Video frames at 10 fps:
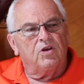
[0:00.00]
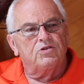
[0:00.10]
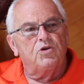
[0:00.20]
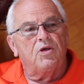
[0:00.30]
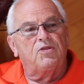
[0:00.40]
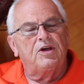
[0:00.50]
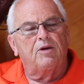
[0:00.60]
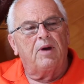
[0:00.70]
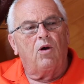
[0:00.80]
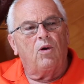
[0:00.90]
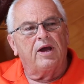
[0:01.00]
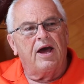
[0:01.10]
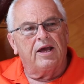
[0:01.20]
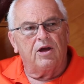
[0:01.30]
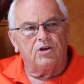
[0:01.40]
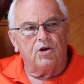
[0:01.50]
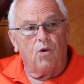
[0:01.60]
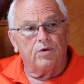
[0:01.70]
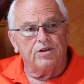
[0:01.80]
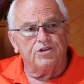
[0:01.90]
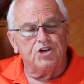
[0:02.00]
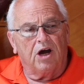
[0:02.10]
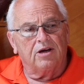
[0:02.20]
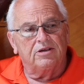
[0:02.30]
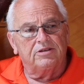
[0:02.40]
So they think about, oh, I got to get going to the jug.